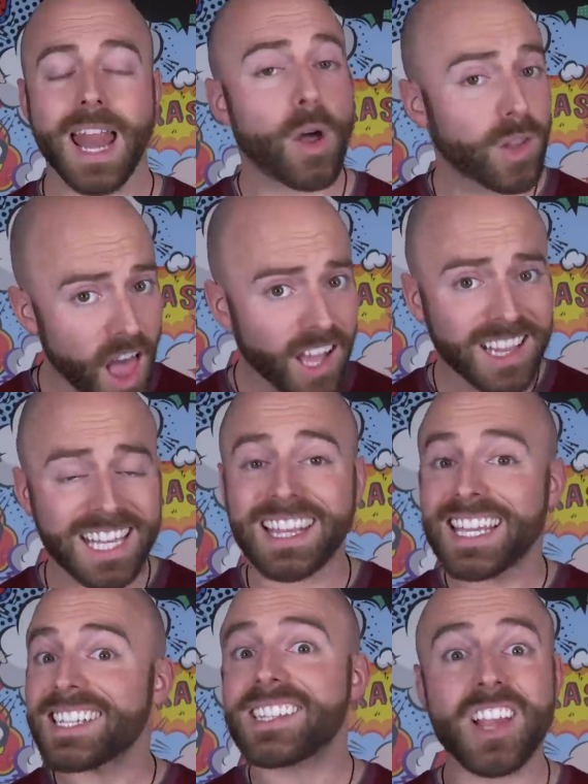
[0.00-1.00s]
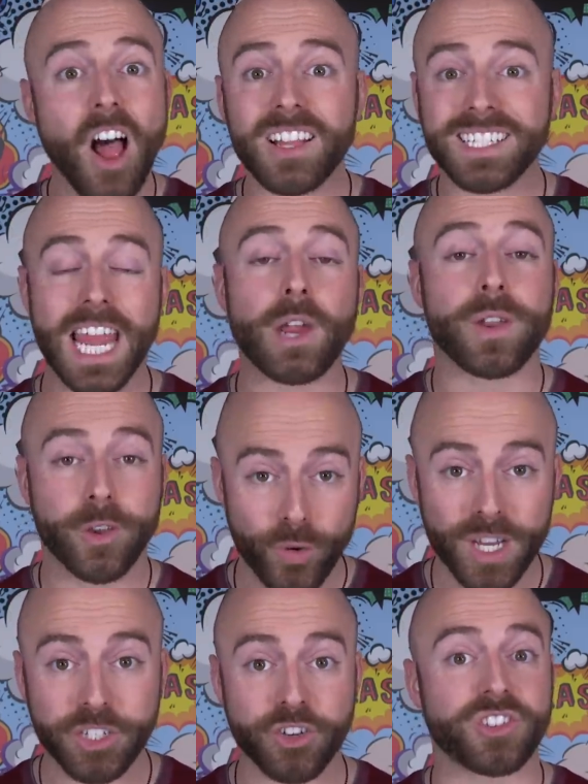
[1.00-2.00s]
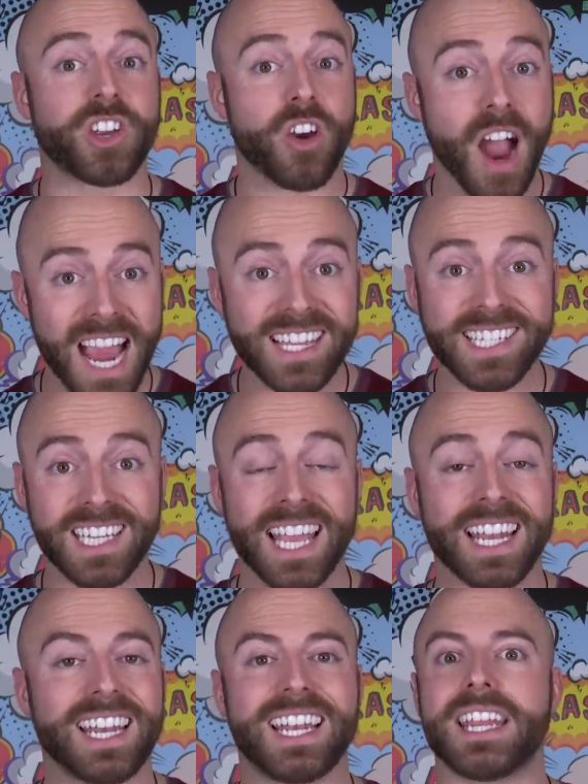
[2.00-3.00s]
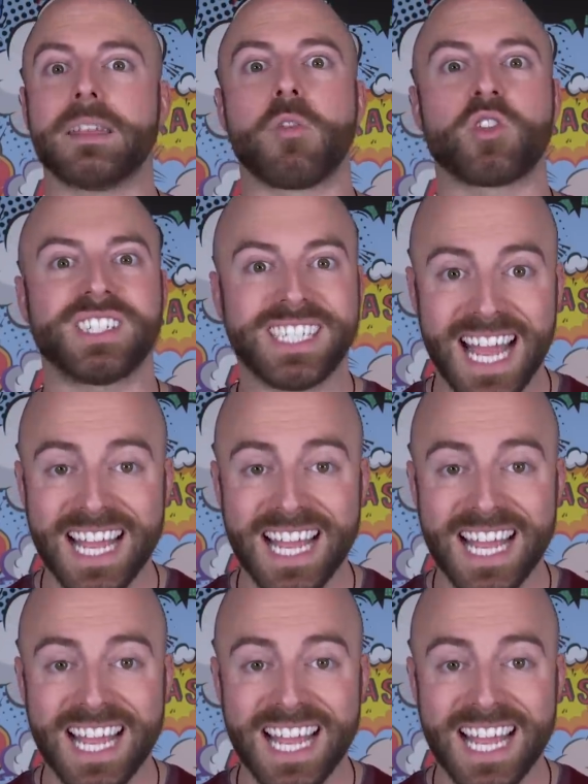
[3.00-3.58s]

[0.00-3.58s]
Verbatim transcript: Now, luckily, these solitary creatures are isolated in the most